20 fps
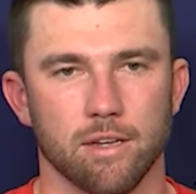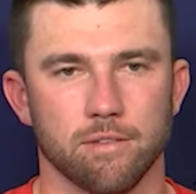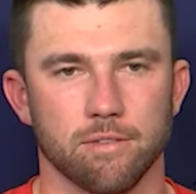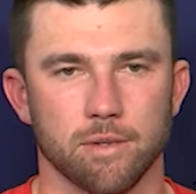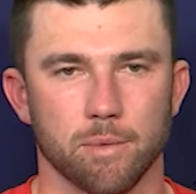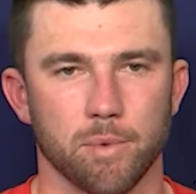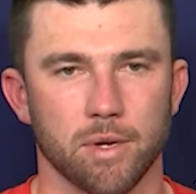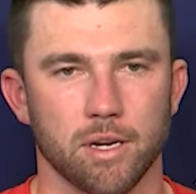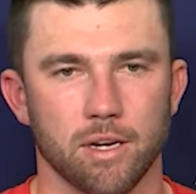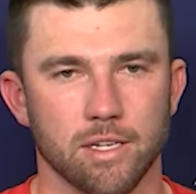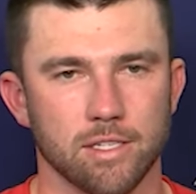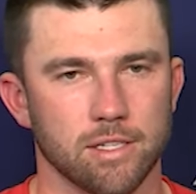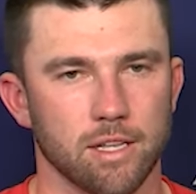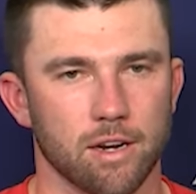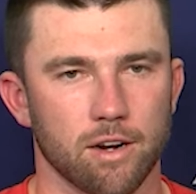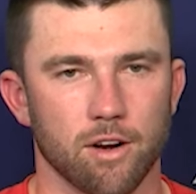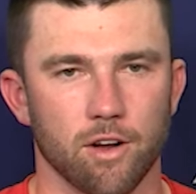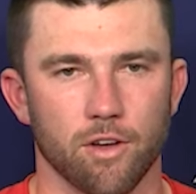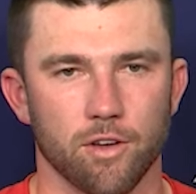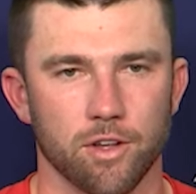I mean, he's
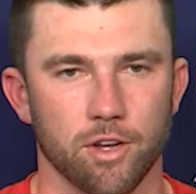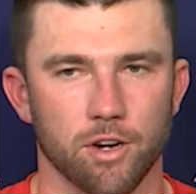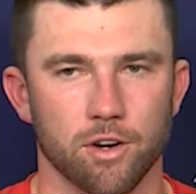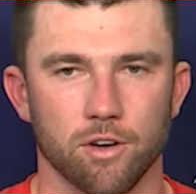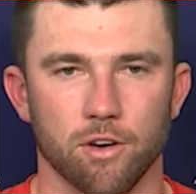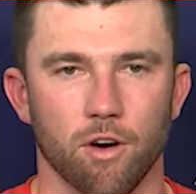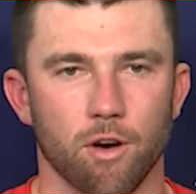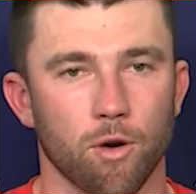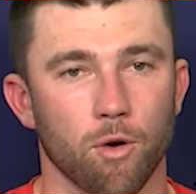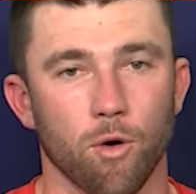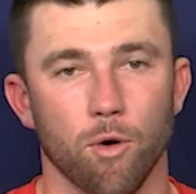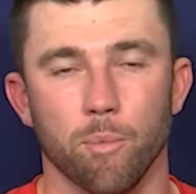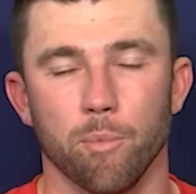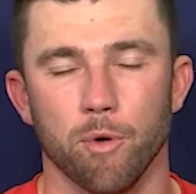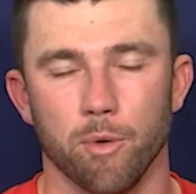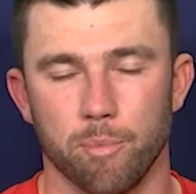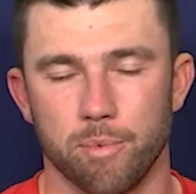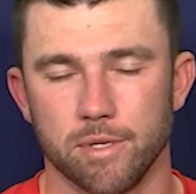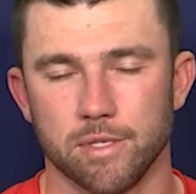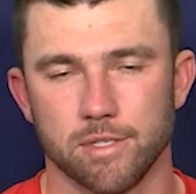done it all year. Our whole
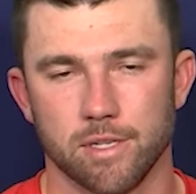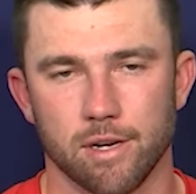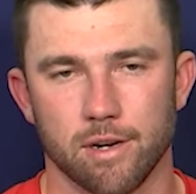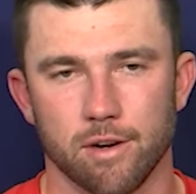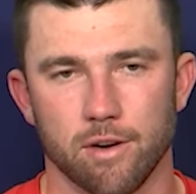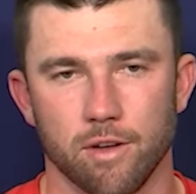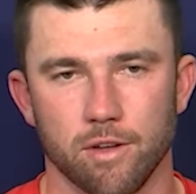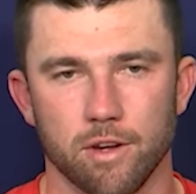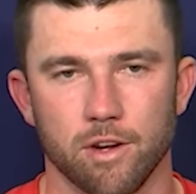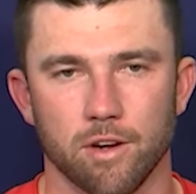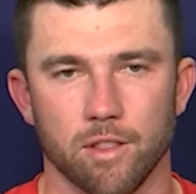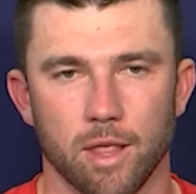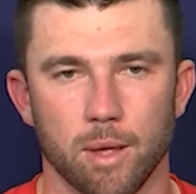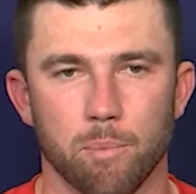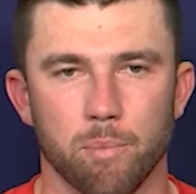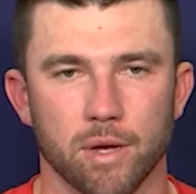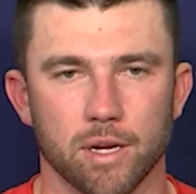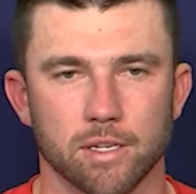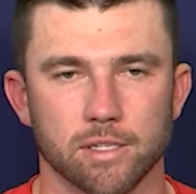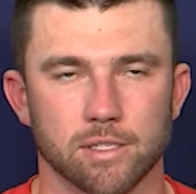bullpen's done it all year, and they
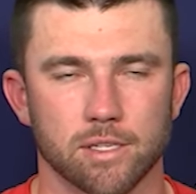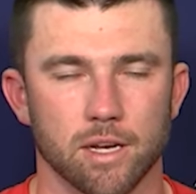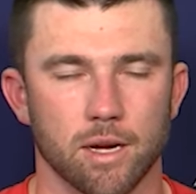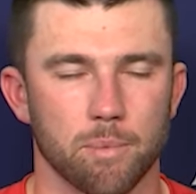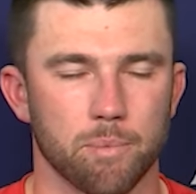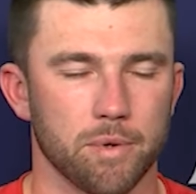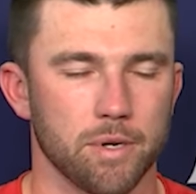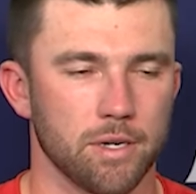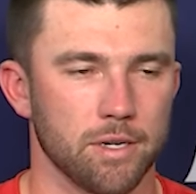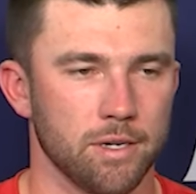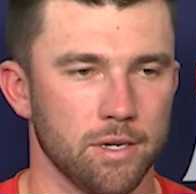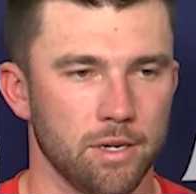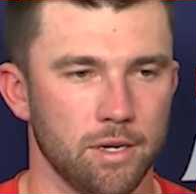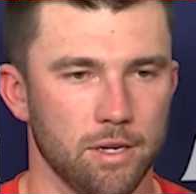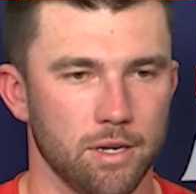pick us up, and